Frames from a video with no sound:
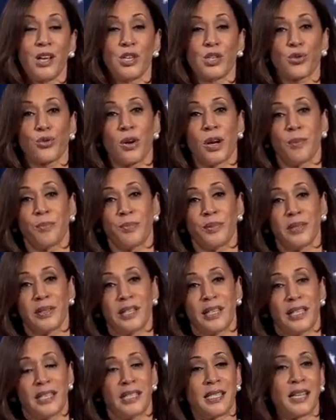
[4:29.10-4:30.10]
Trump
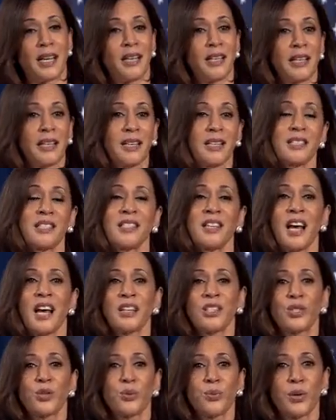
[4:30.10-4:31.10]
telling us
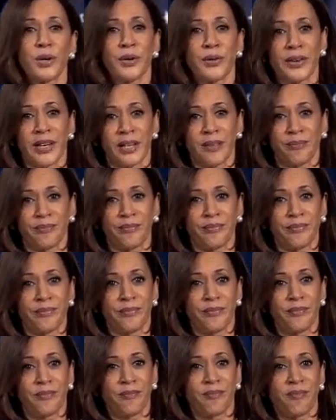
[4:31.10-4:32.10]
not to worry,
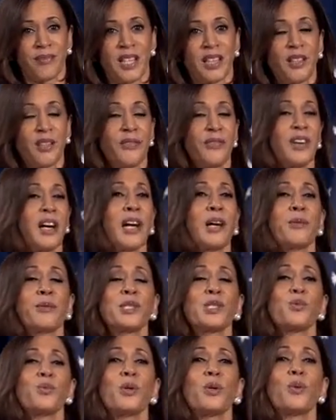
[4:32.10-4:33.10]
that the
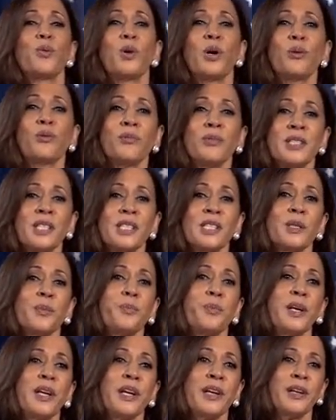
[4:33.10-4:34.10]
virus will, quote,
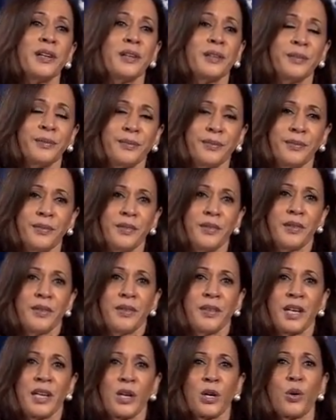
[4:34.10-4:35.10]
disappear,
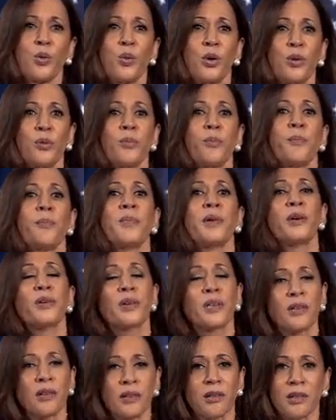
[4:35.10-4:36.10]
that a, quote,
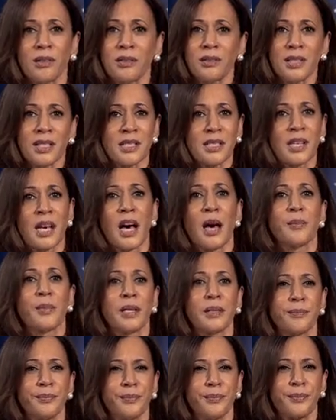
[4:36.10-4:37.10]
miracle is
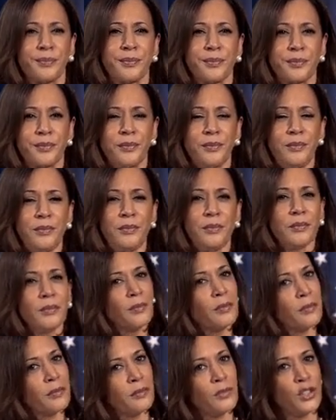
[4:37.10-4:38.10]
coming.
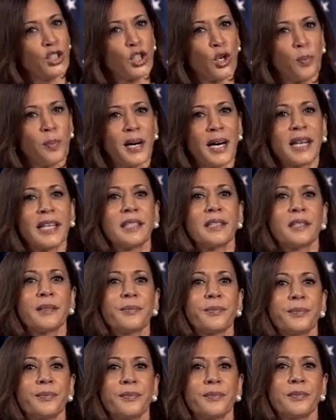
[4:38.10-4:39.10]
Joe Biden
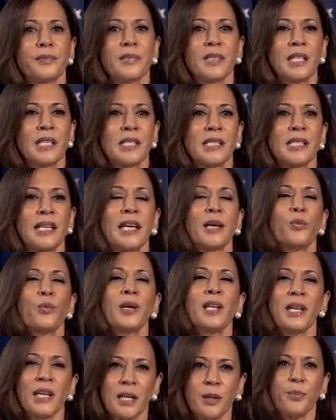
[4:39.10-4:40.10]
saying
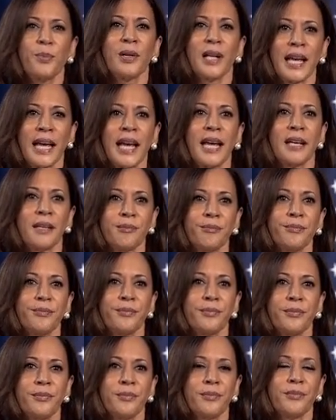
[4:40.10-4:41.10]
we need a plan,
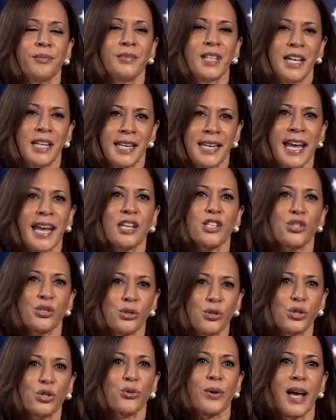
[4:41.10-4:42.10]
a
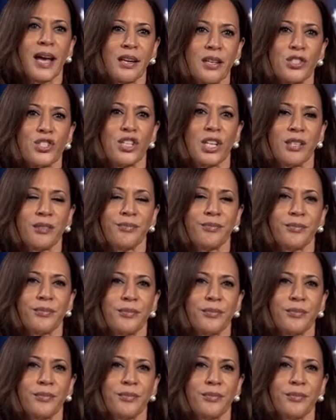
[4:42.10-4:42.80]
national strategy,